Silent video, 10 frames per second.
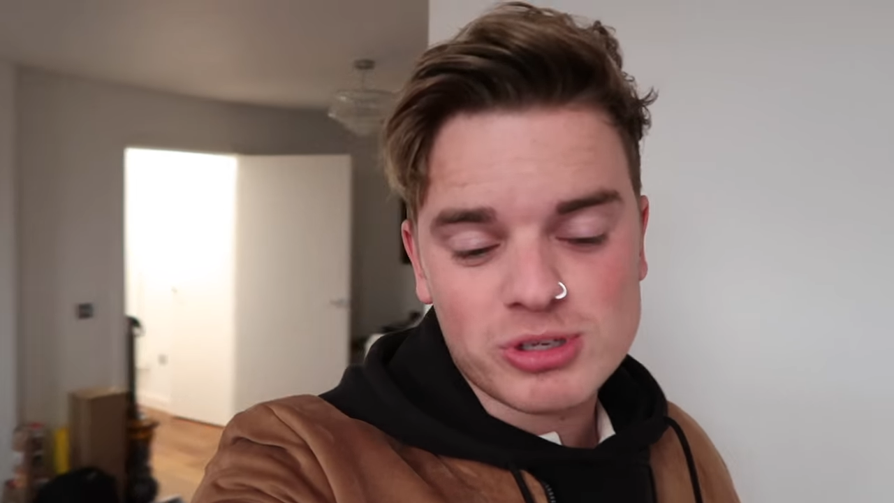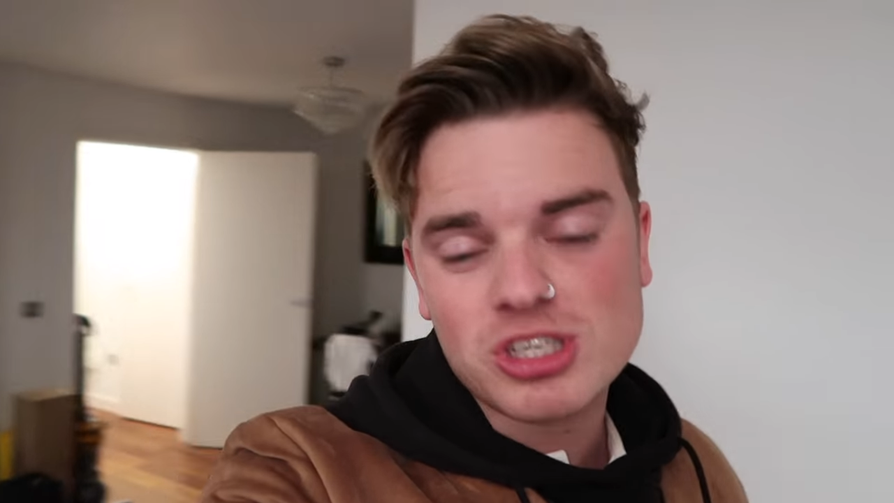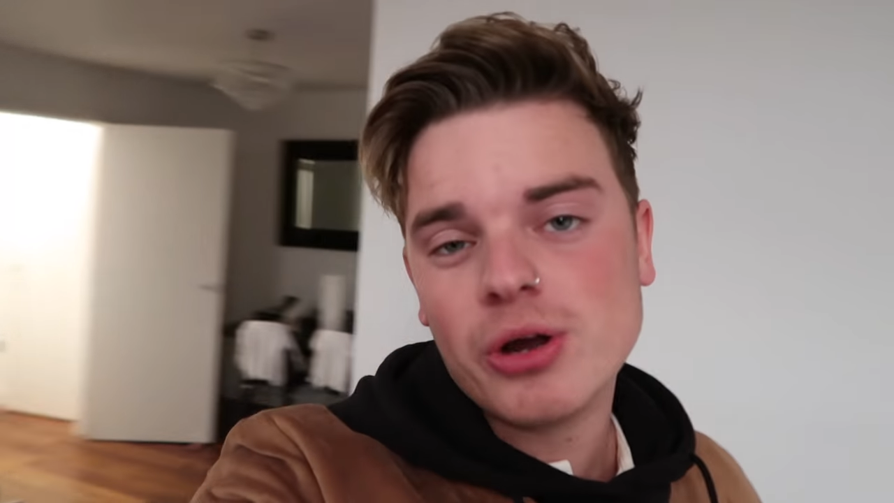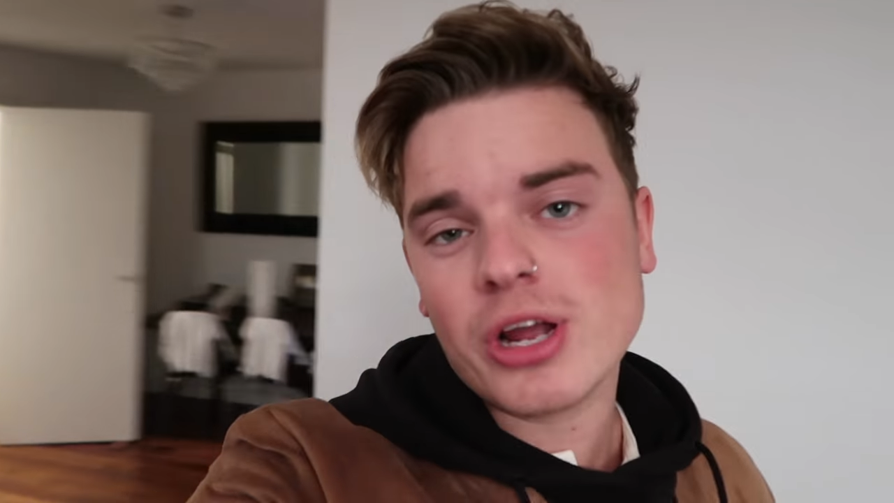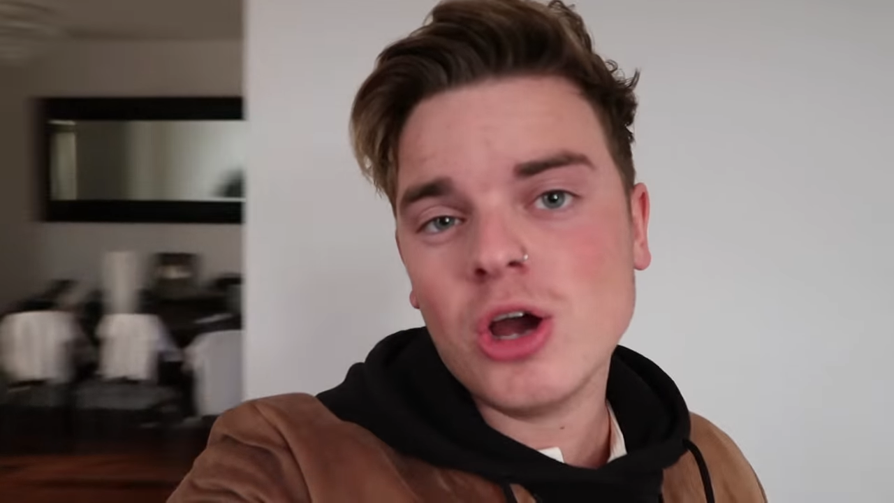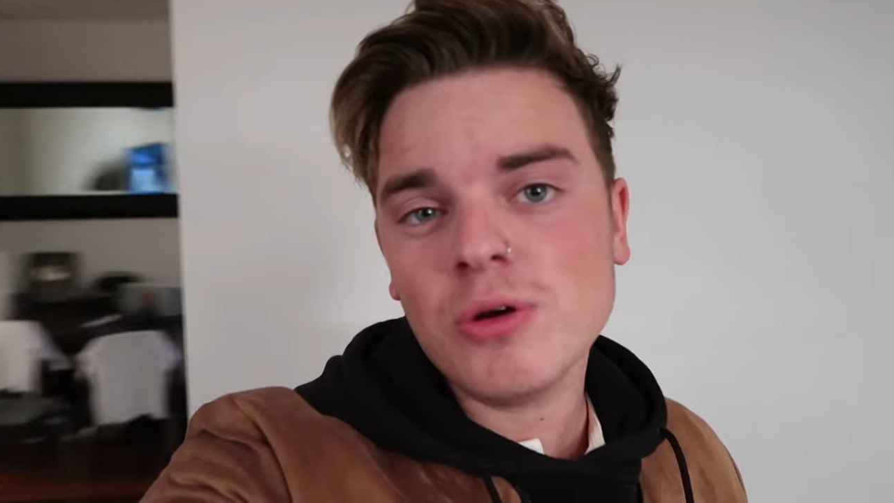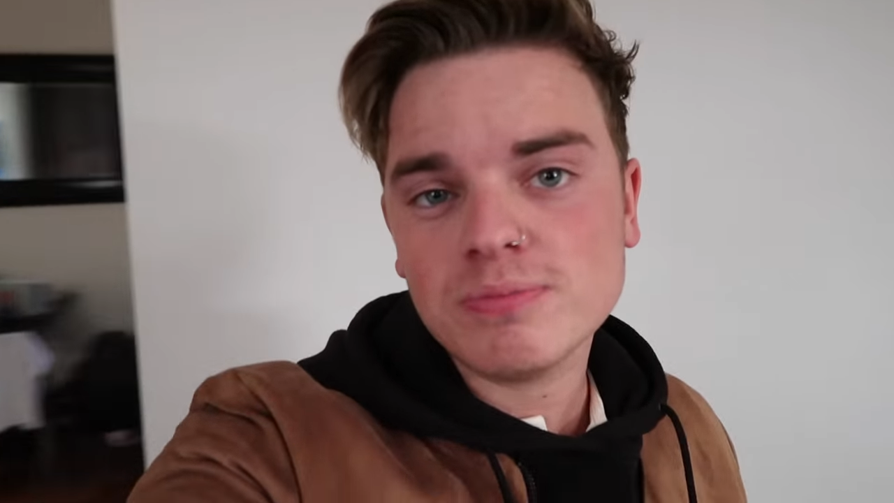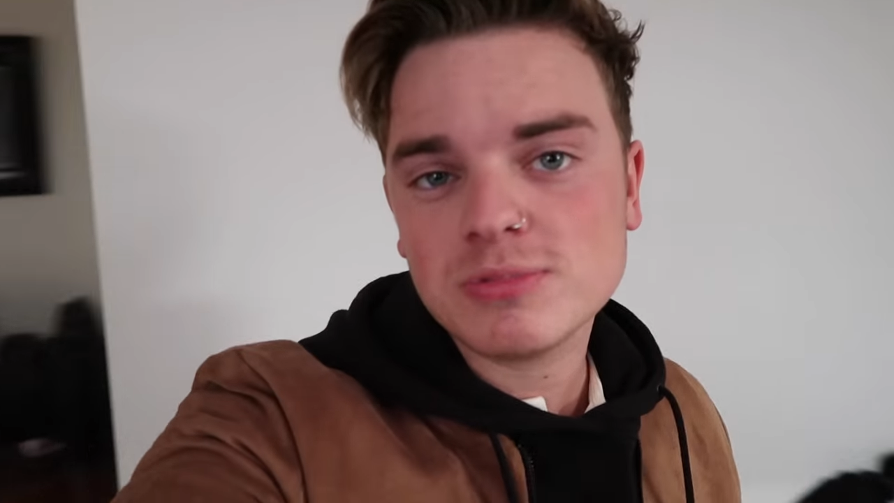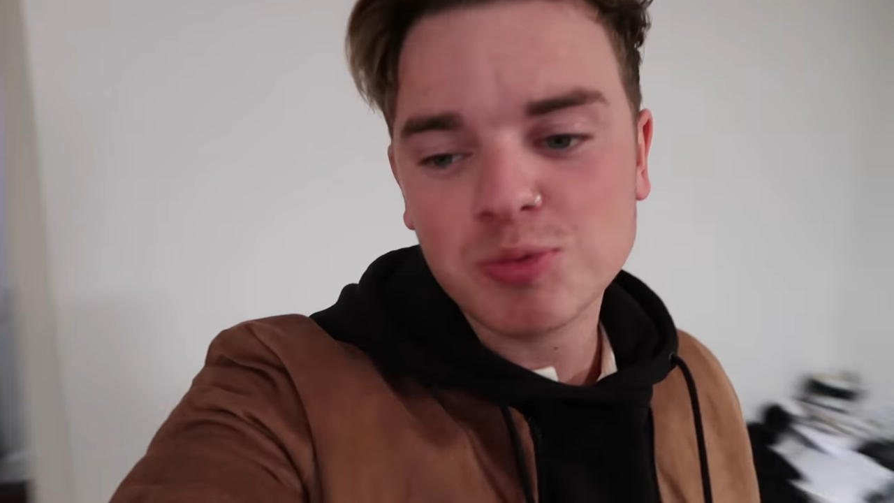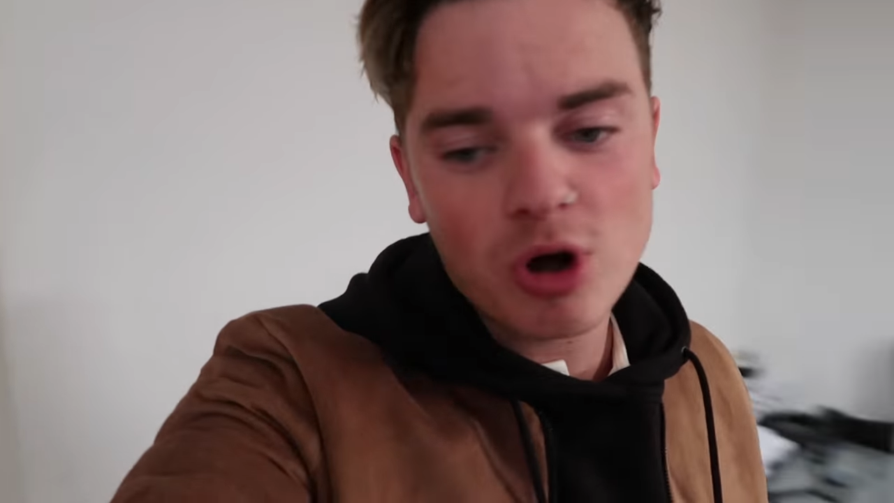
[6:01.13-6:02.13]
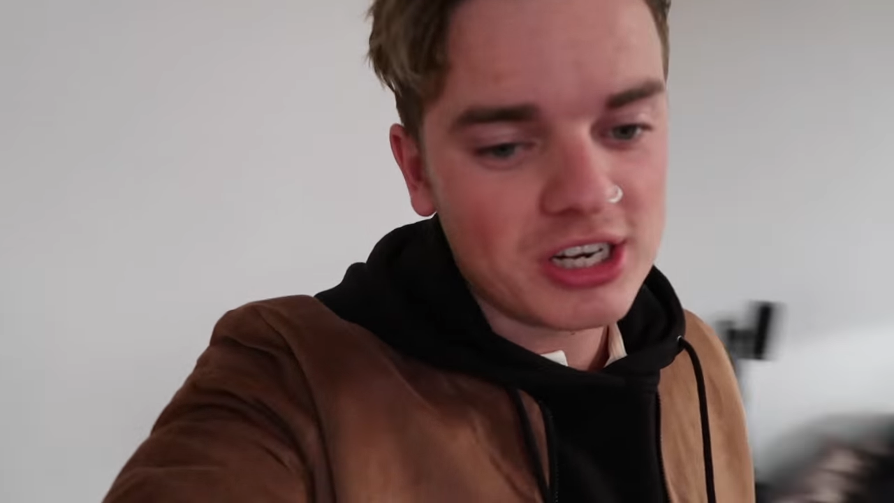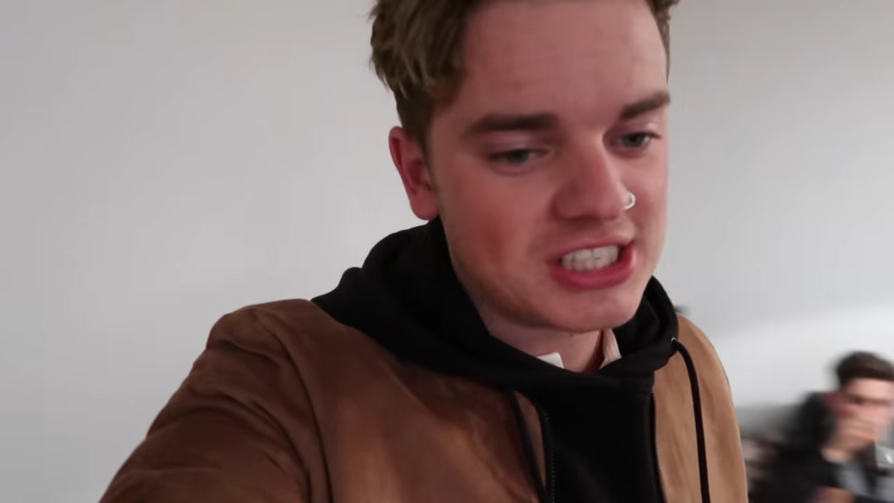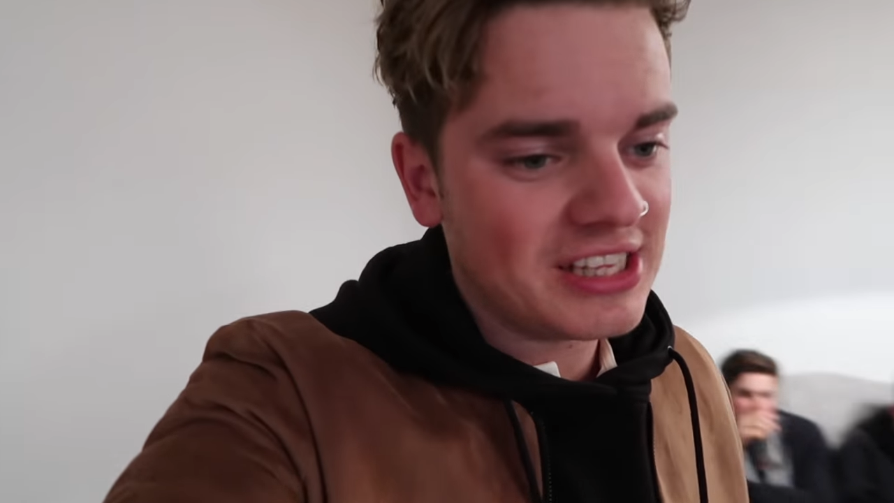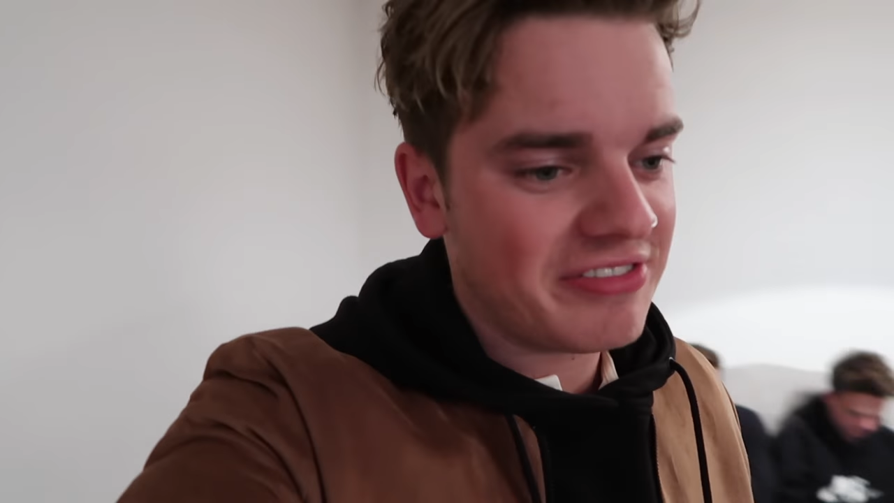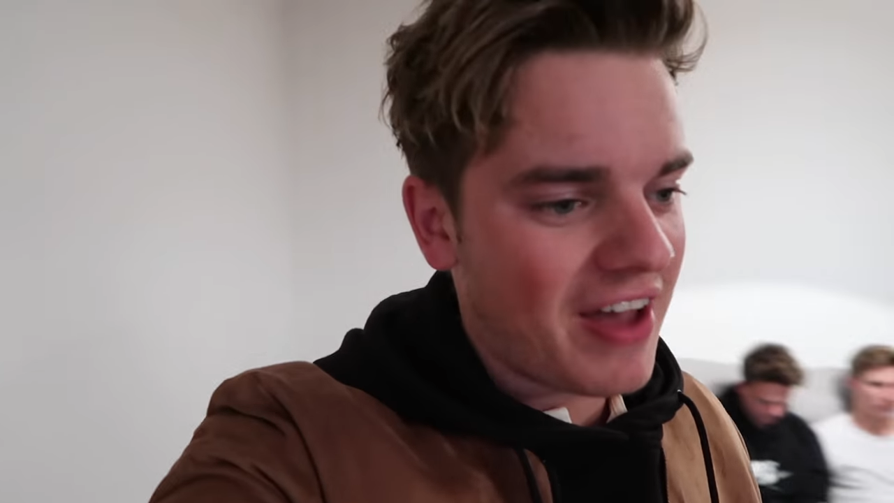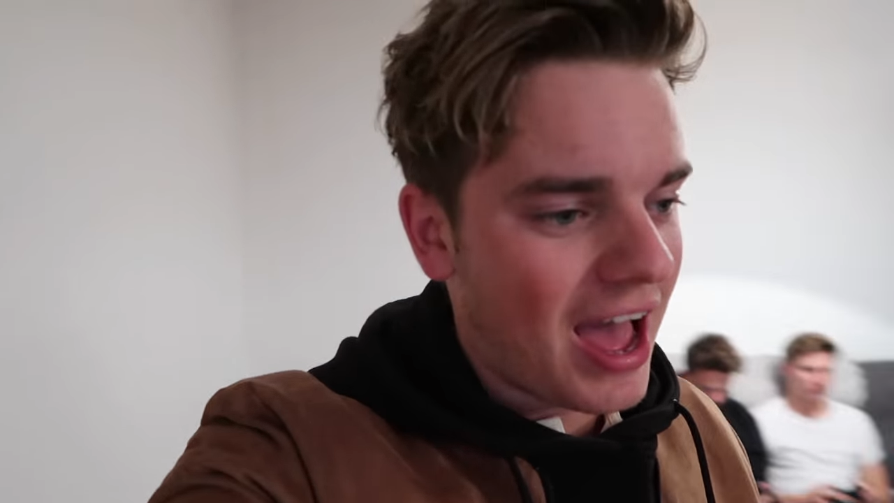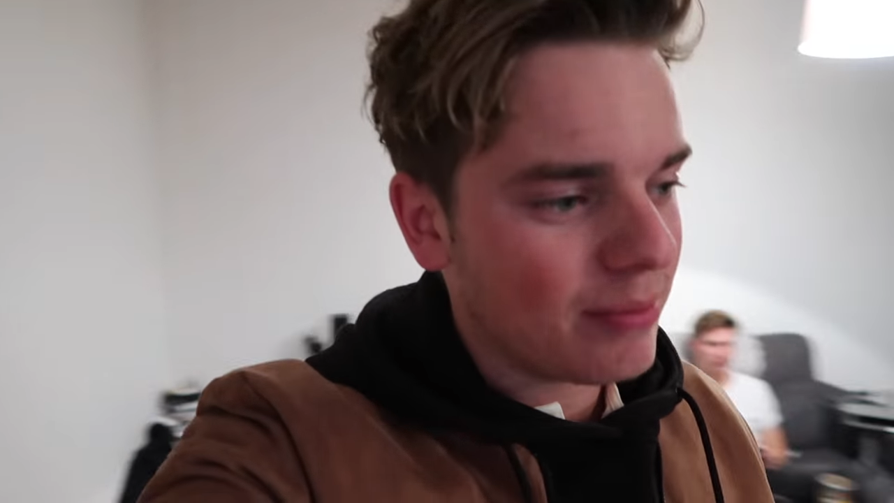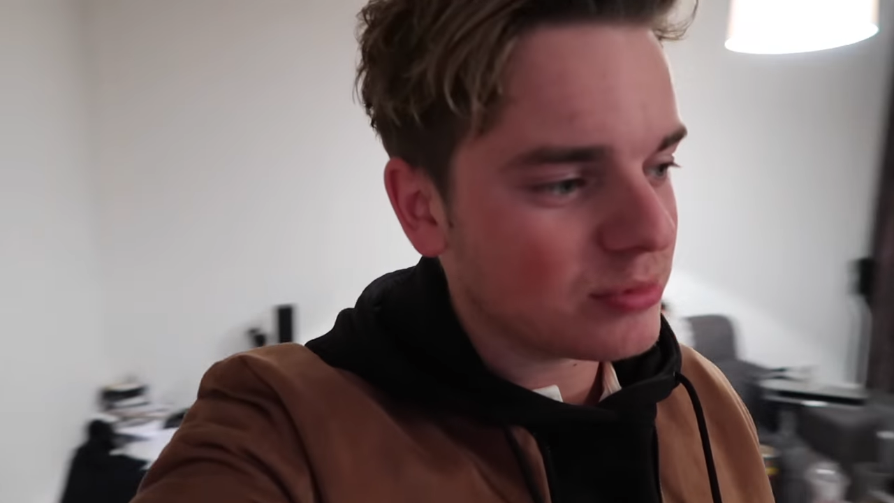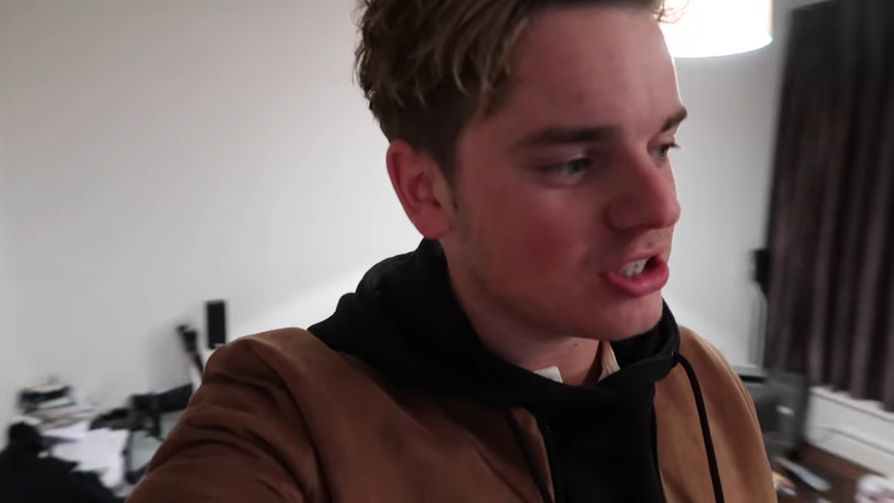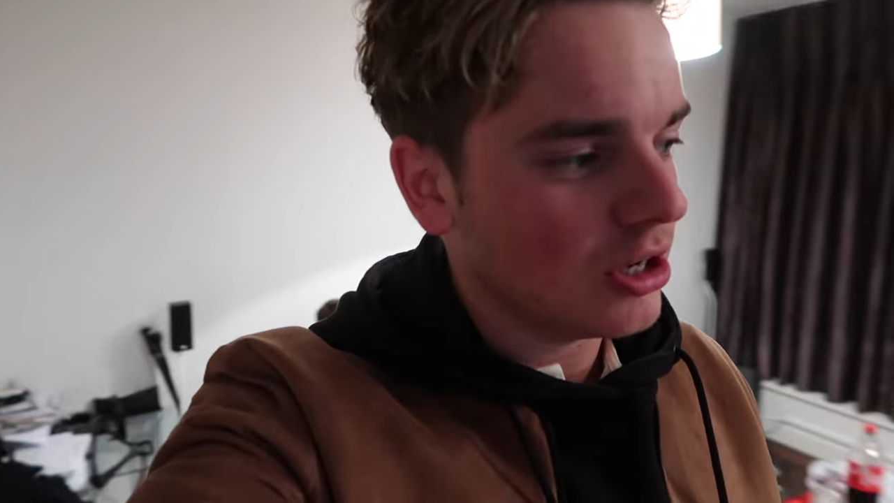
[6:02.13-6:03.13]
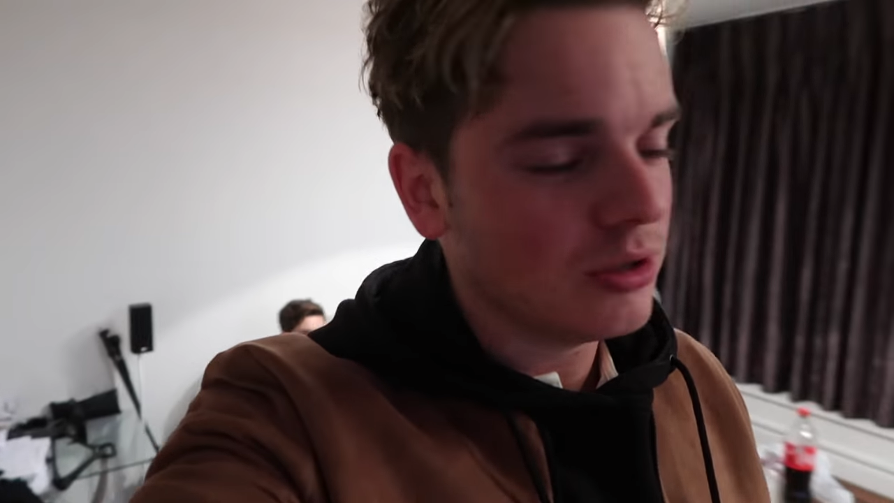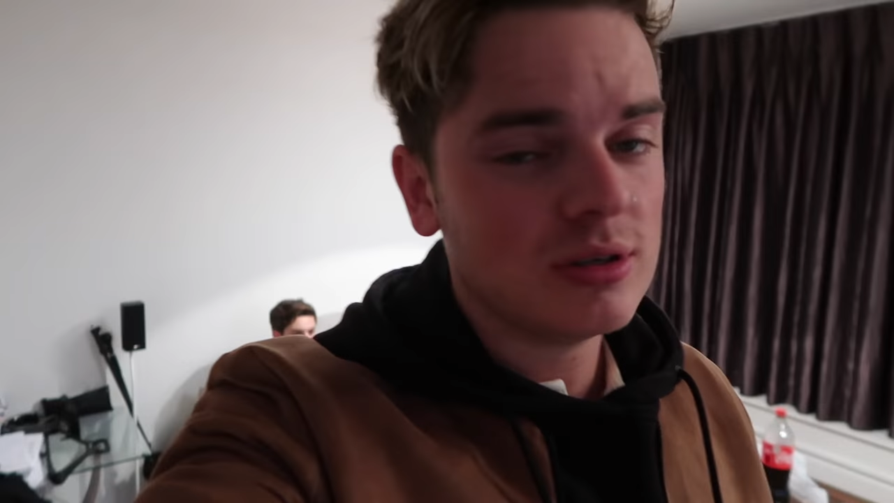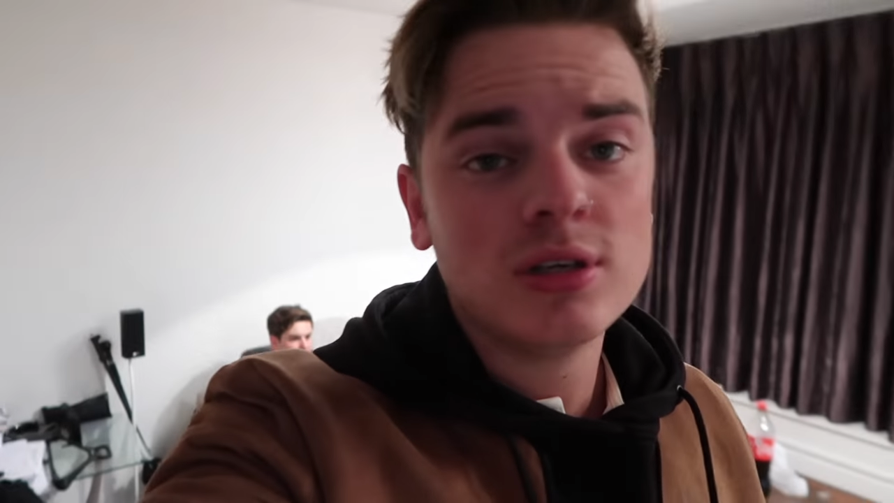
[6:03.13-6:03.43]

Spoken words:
I'm just going home to Brian to see the fam, so